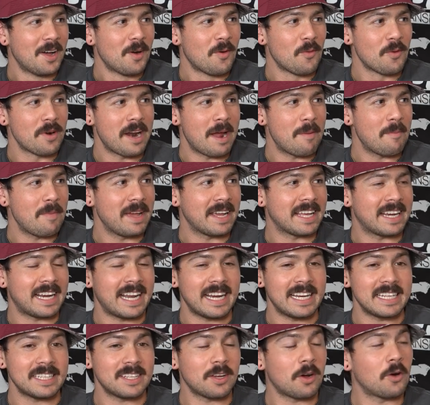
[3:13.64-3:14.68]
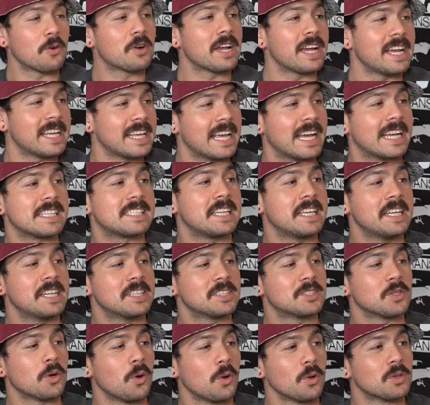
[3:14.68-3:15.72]
We're not making any... Okay, yes, he
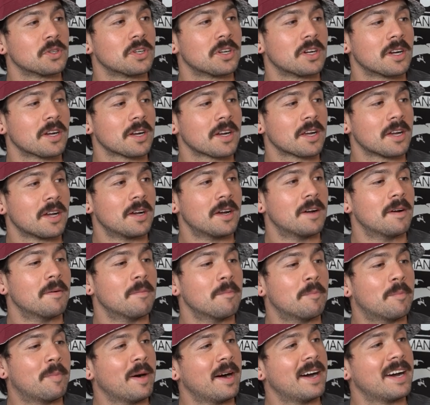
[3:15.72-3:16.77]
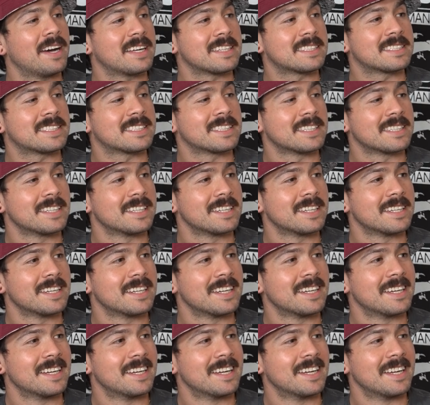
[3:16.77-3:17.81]
is older, but
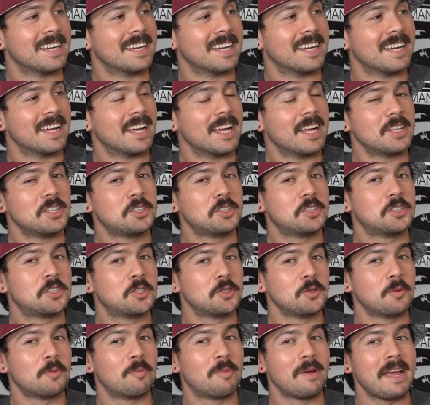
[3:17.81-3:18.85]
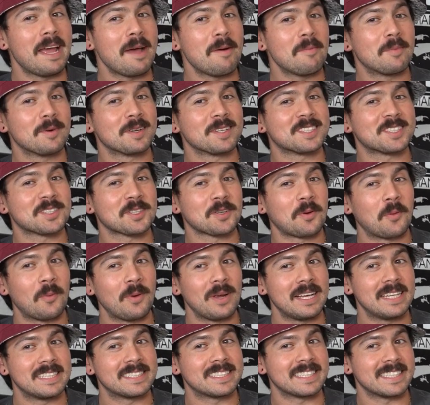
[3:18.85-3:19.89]
to be able to
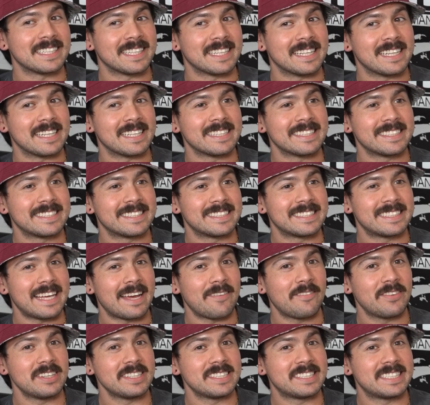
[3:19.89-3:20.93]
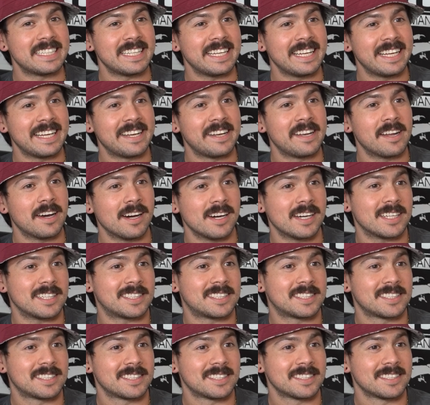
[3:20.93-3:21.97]
squeeze in 17
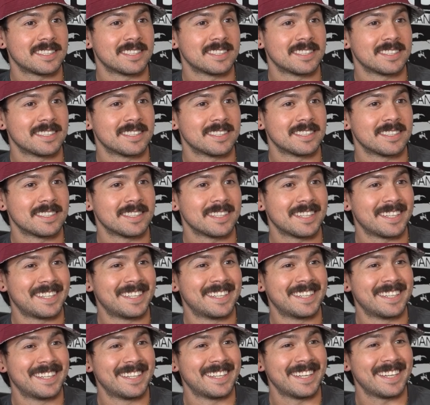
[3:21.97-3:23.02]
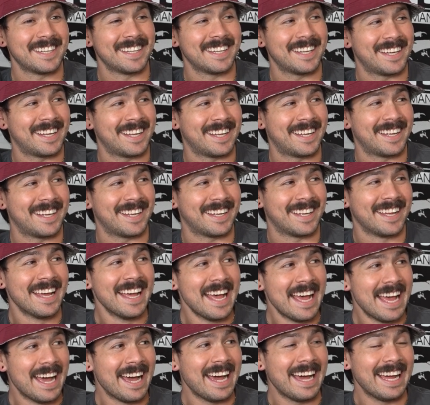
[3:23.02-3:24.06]
nuts in
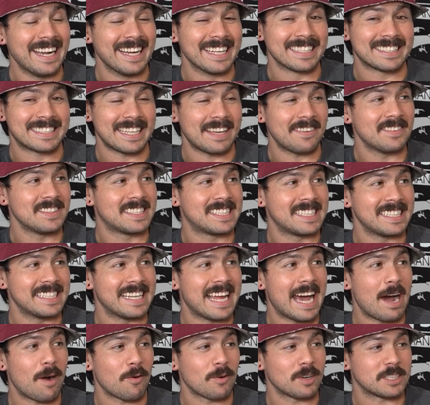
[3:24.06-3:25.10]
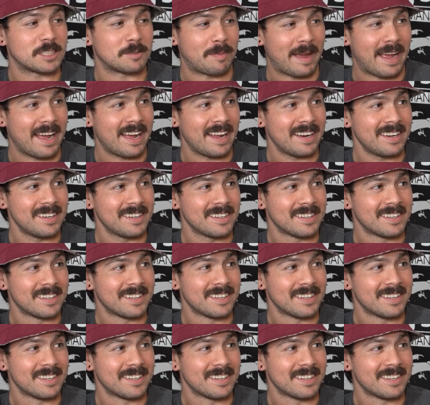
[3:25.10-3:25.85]
a 17-hour span